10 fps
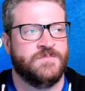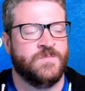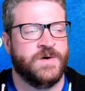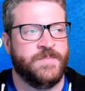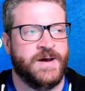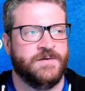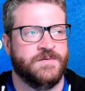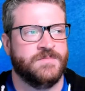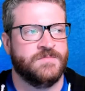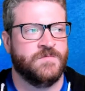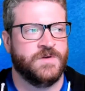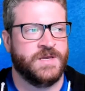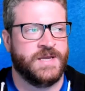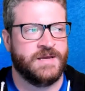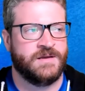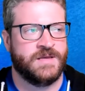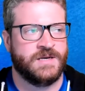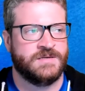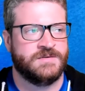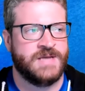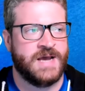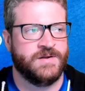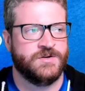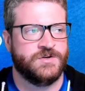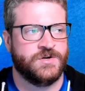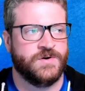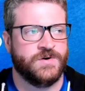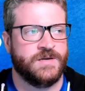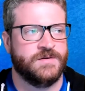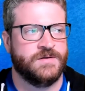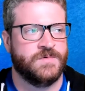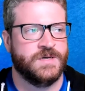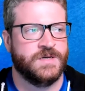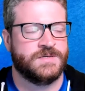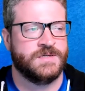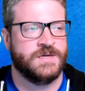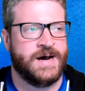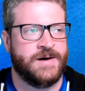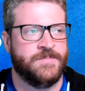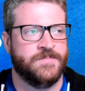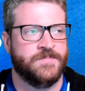went about really getting like down and dirty was, I